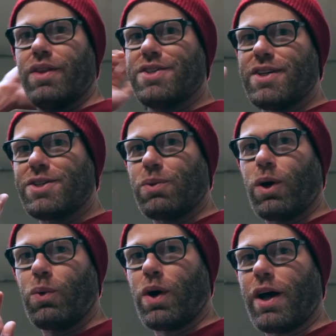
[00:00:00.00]
This needs to
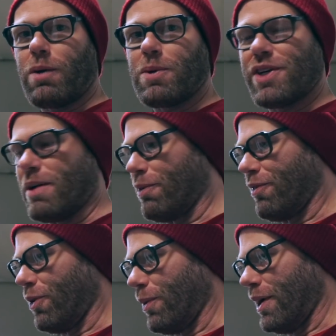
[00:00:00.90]
work 100%
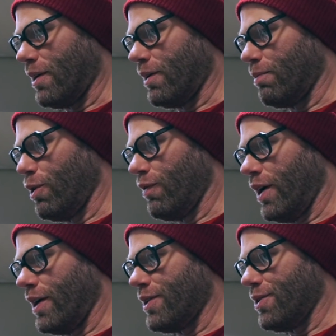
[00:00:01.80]
before we can move
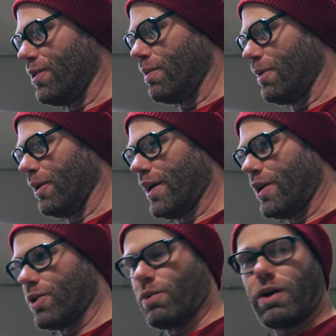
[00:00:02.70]
on to the built
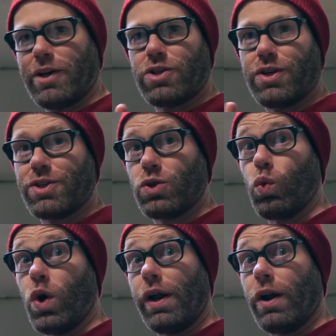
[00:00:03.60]
engine. Want to make sure this is
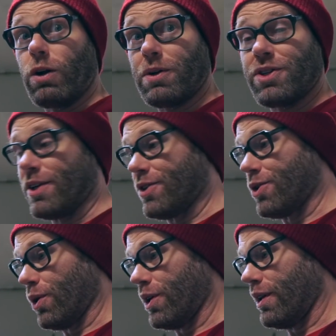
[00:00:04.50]
100%
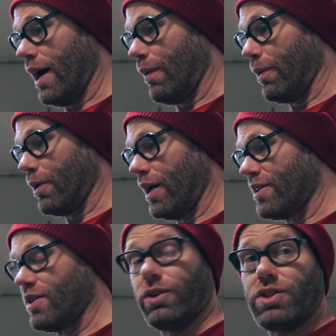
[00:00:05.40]
sorted. That way we're not
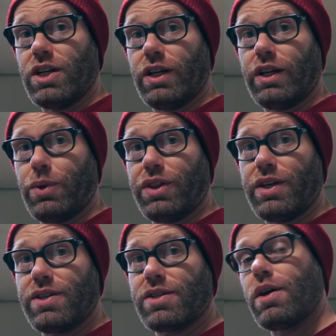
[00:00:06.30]
still dealing with
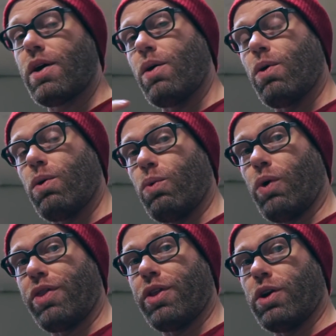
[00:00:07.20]
this
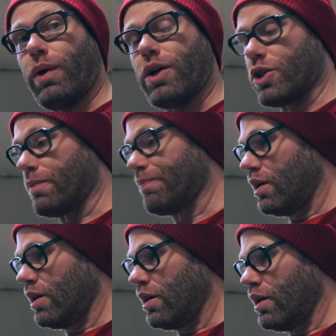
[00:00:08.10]
with the new engine.
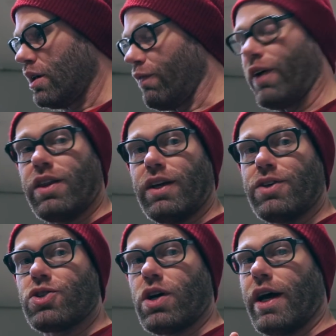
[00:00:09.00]
The funny thing
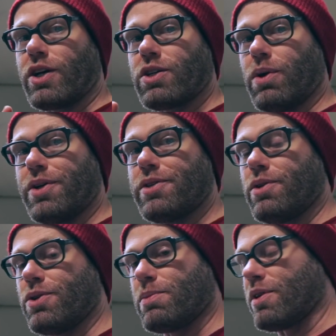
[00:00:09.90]
is John actually wants to
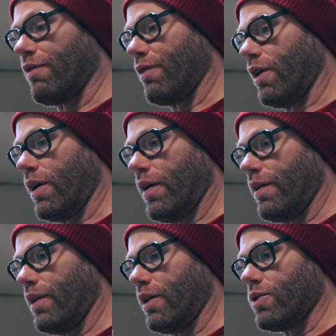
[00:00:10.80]
do some stuff
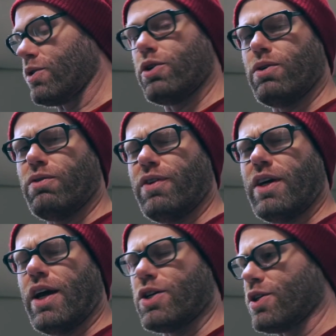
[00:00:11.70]
on the QV
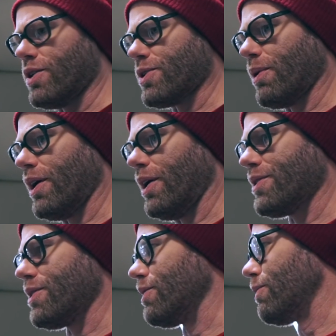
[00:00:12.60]
engine as well
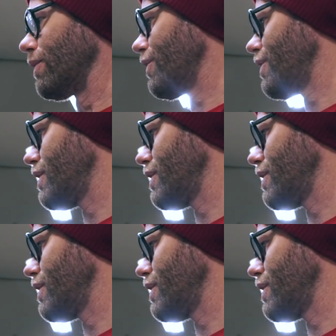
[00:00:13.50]
to do with